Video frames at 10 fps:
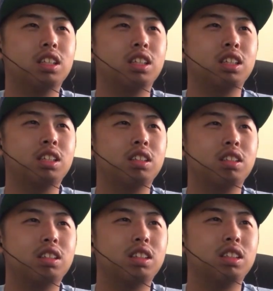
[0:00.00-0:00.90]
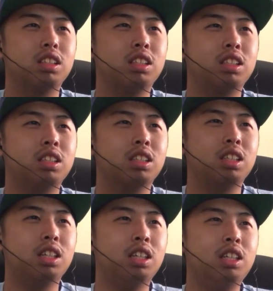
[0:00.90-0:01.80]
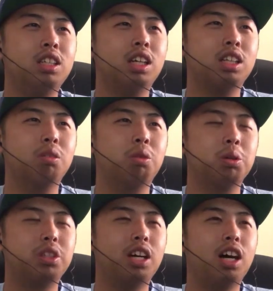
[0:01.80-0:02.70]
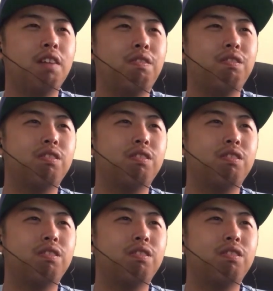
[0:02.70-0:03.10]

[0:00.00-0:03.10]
Uh-oh. And he got the ropes off.